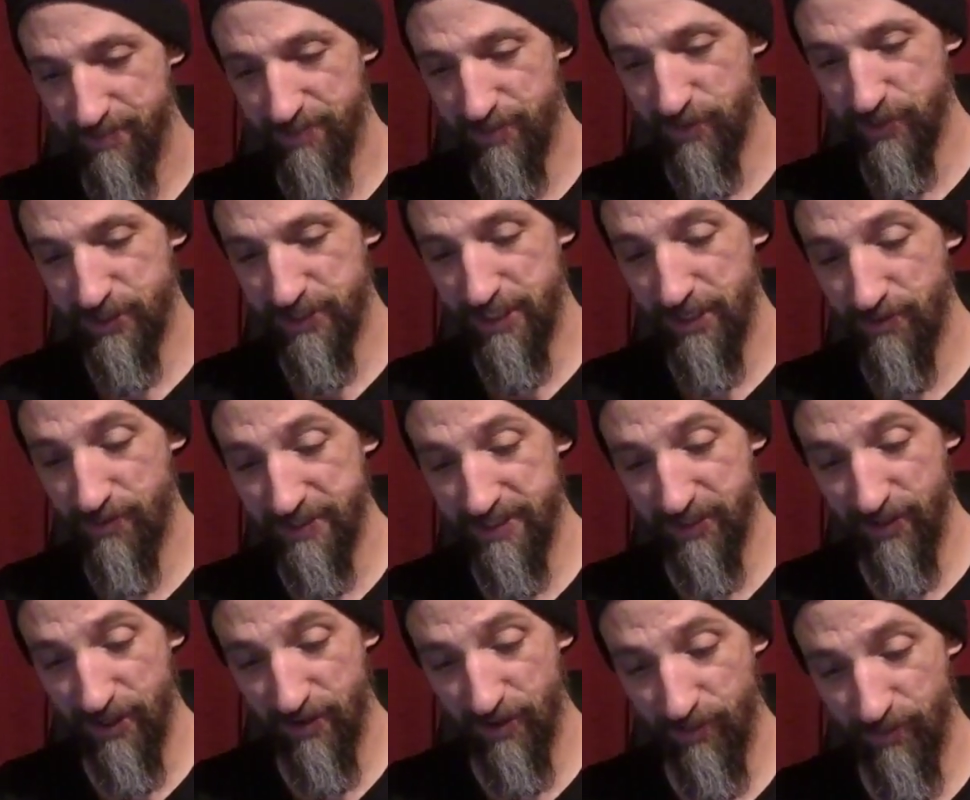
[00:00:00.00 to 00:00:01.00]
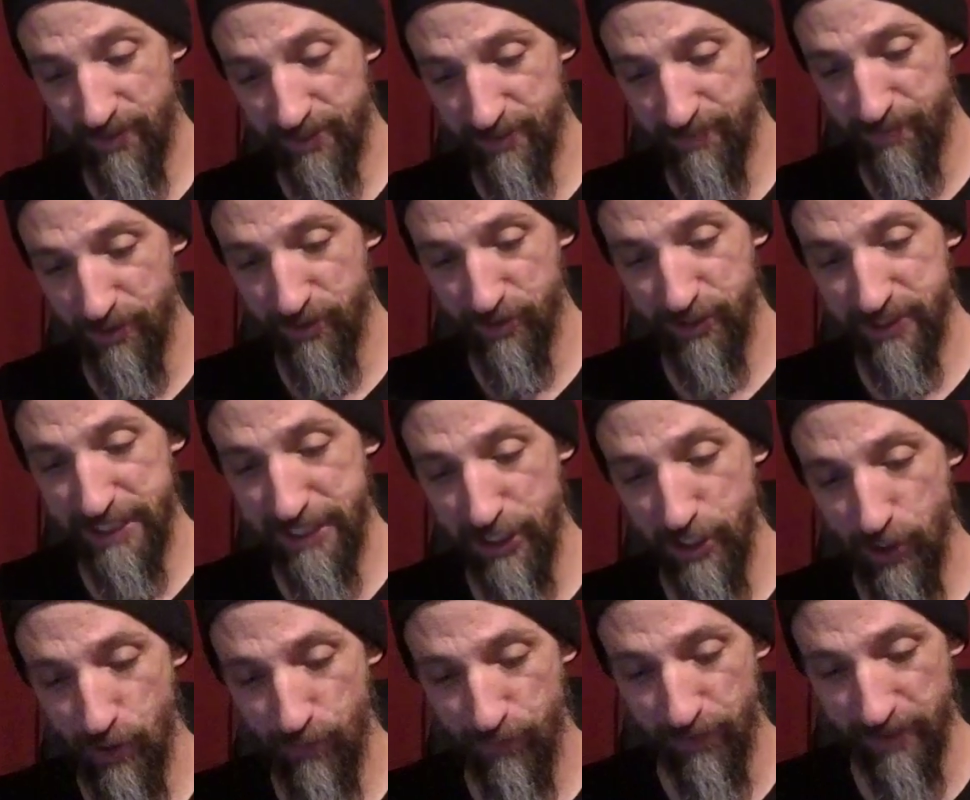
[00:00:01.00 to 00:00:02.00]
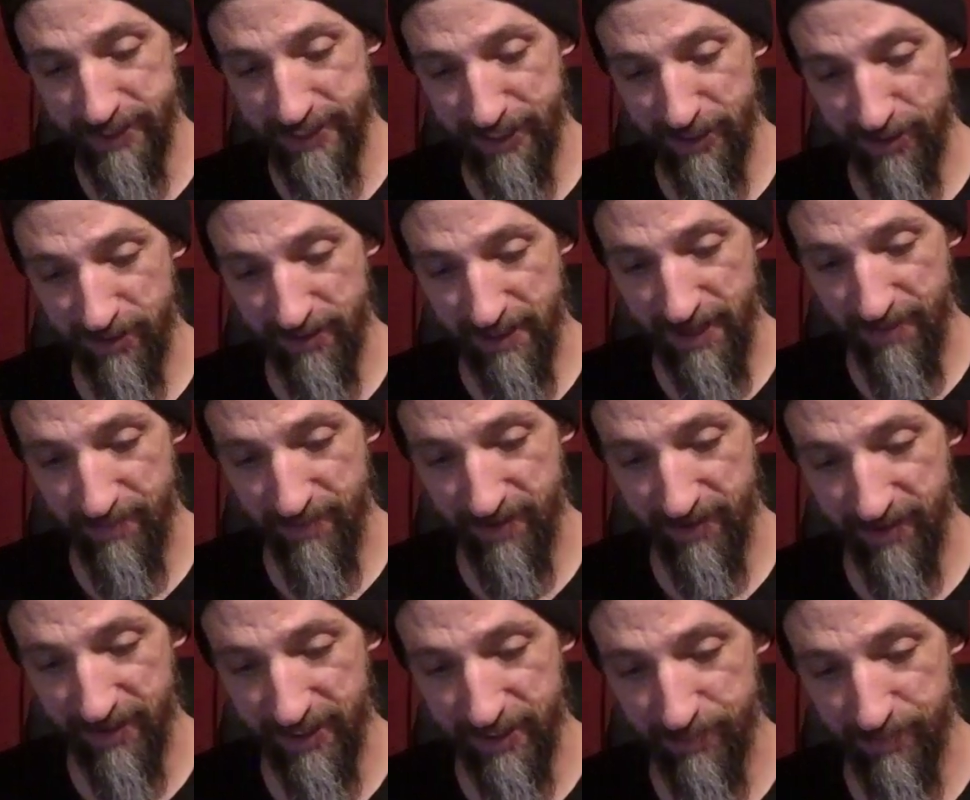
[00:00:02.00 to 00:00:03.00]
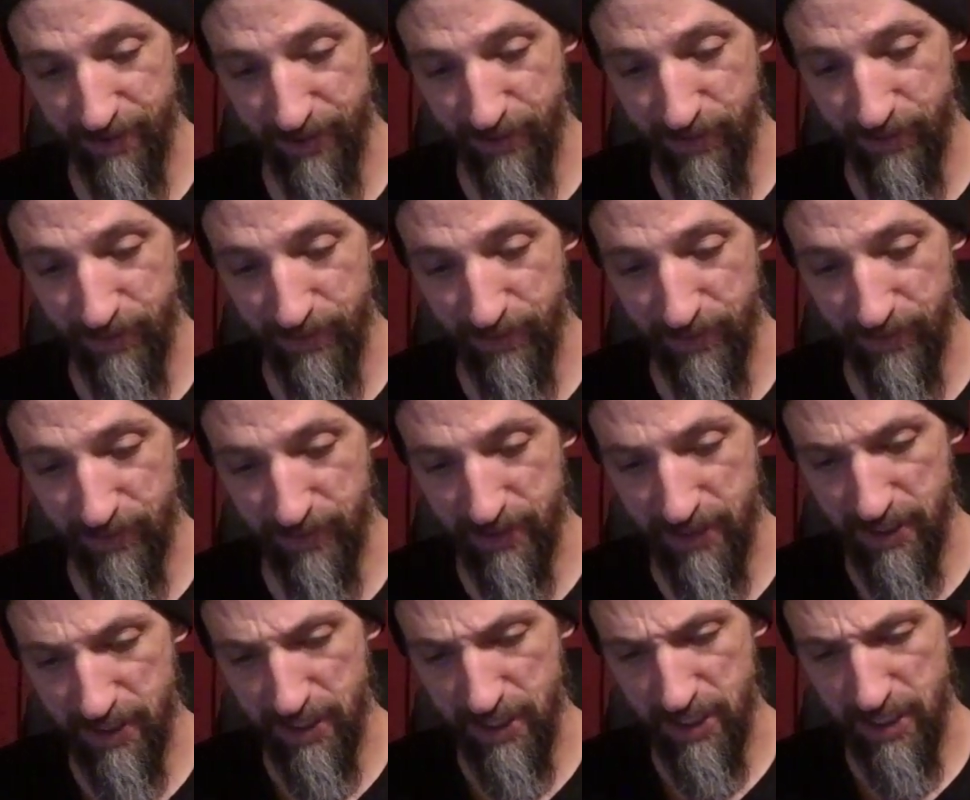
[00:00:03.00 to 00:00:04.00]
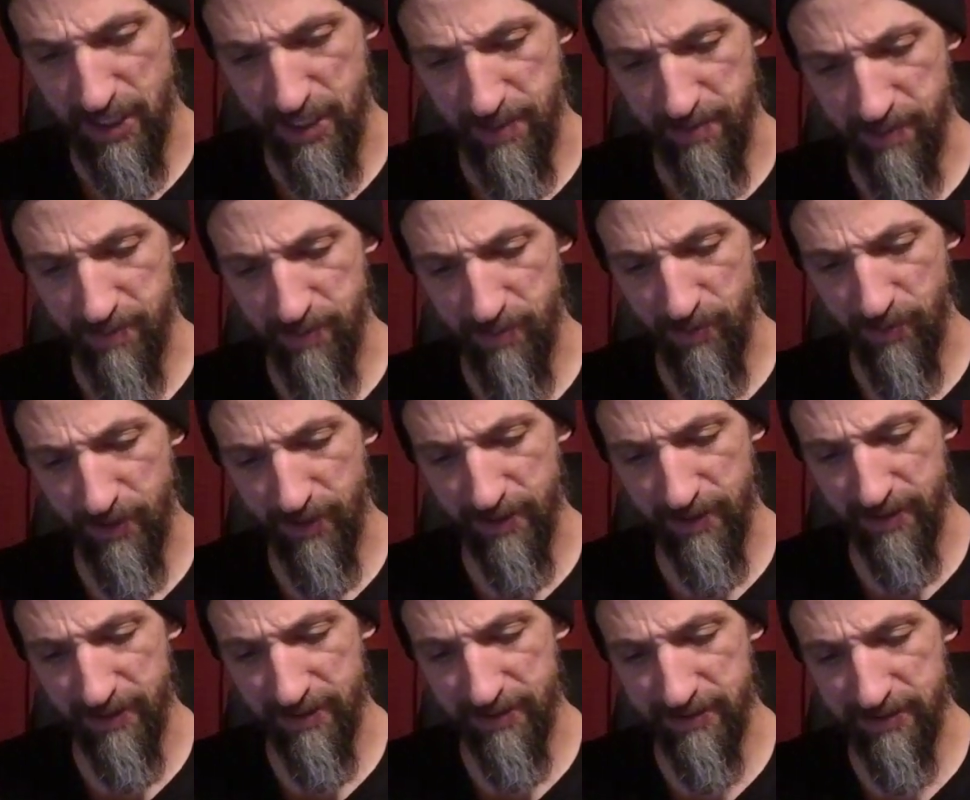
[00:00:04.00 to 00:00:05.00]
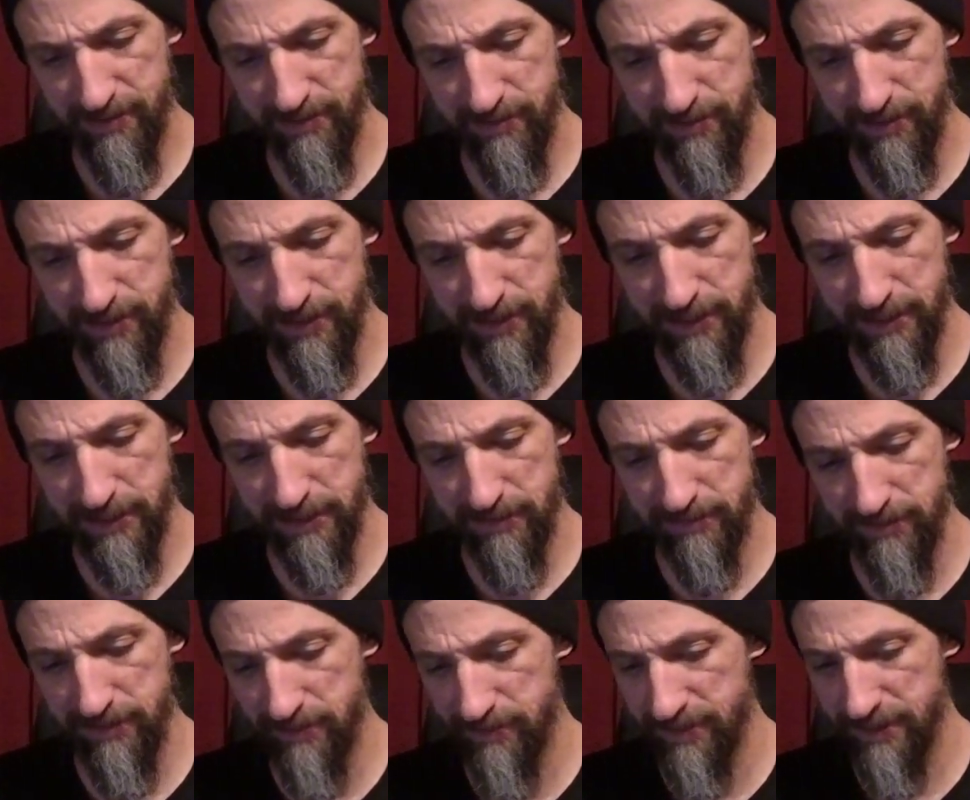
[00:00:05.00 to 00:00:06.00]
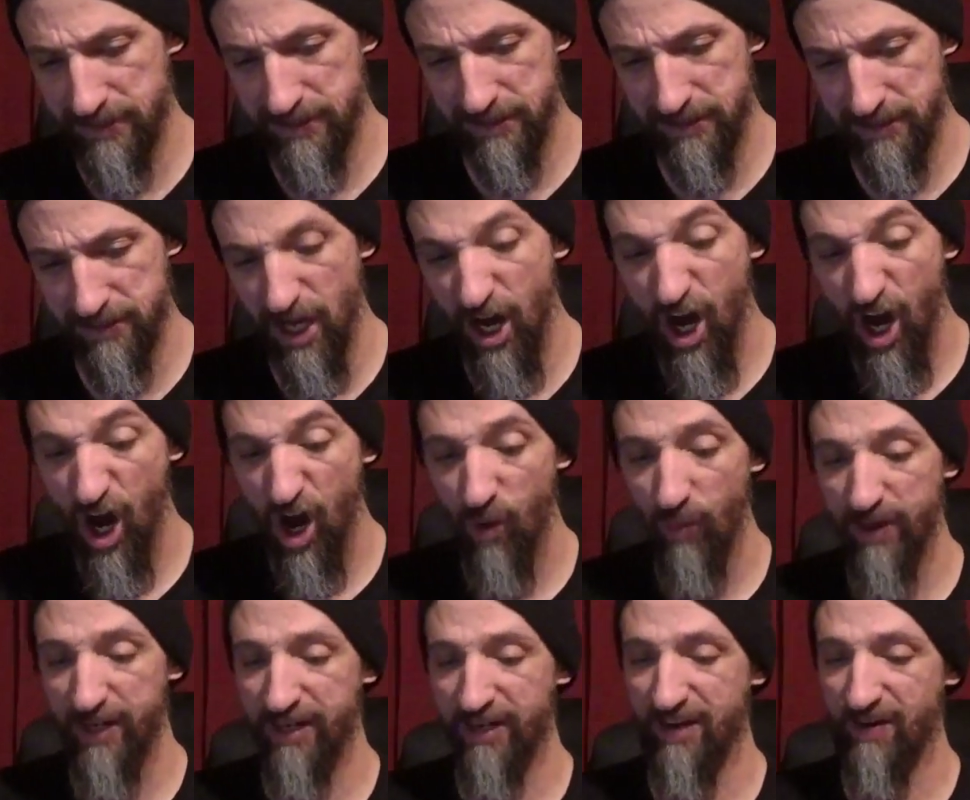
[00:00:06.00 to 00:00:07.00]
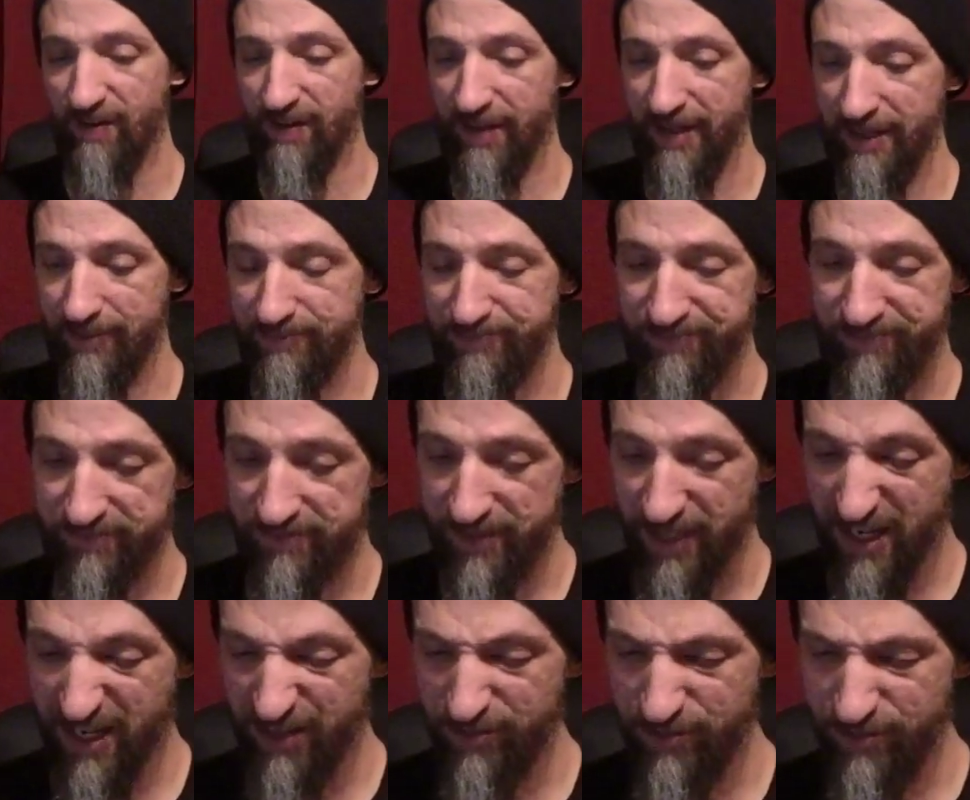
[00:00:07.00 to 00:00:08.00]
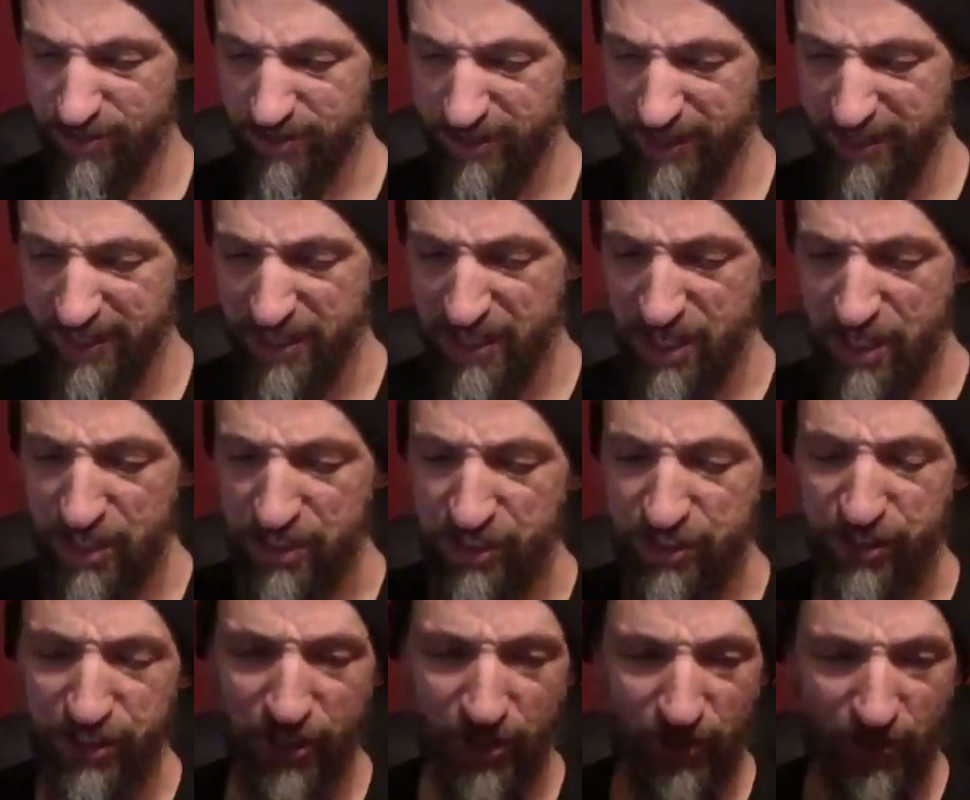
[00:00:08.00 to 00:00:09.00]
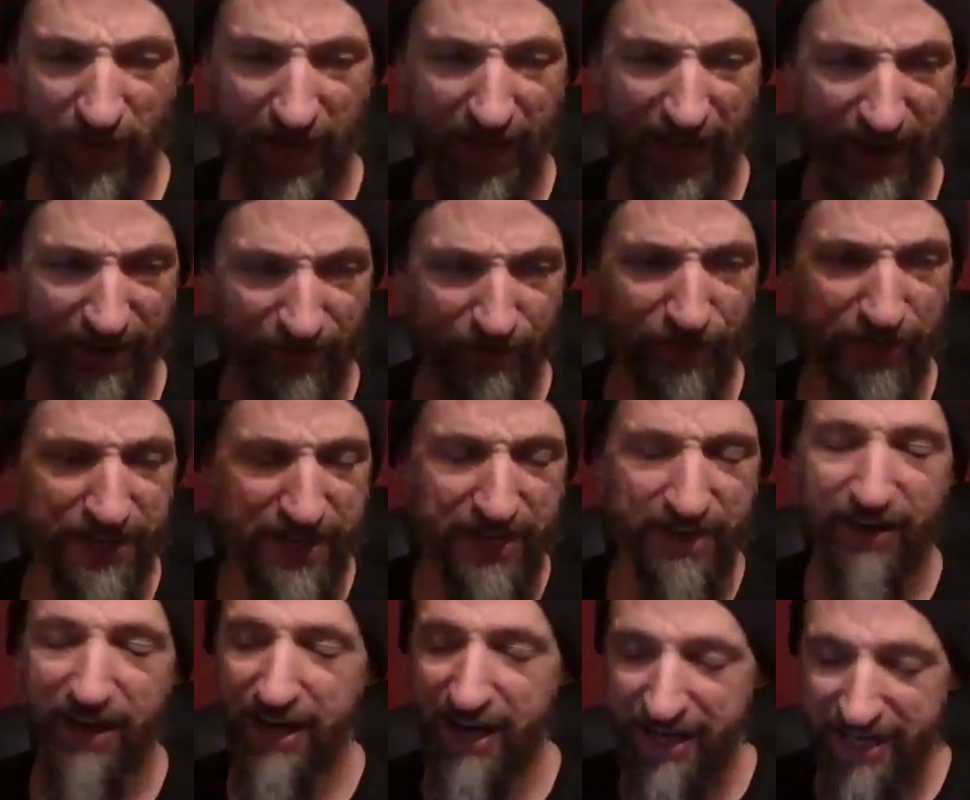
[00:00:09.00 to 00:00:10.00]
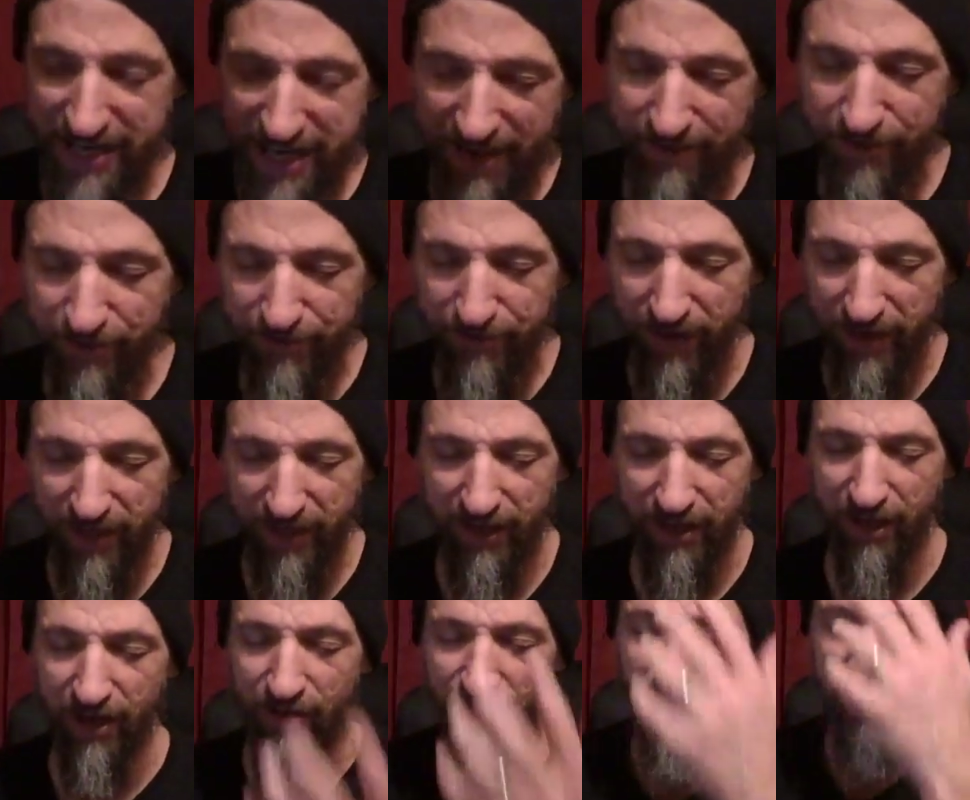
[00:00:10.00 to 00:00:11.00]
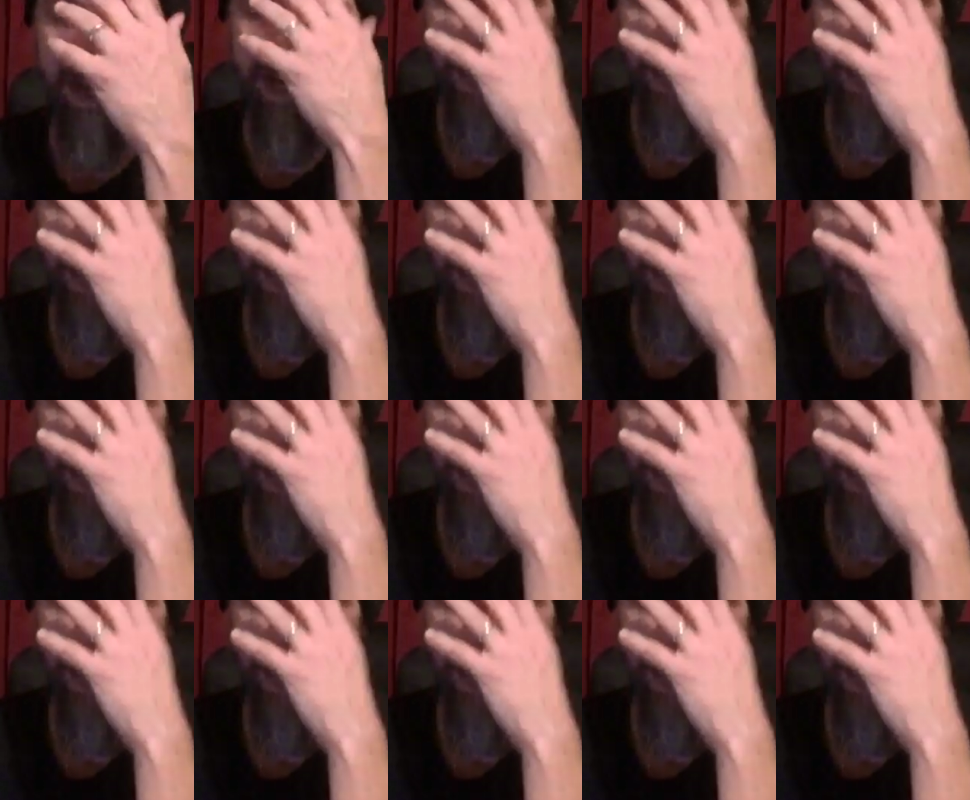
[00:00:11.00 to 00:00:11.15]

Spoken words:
went to Postino for dinner that month. That's pretty cool. Memorial and Andre. I don't know what. Oh, we didn't go to that. So every year, and I never fucking go.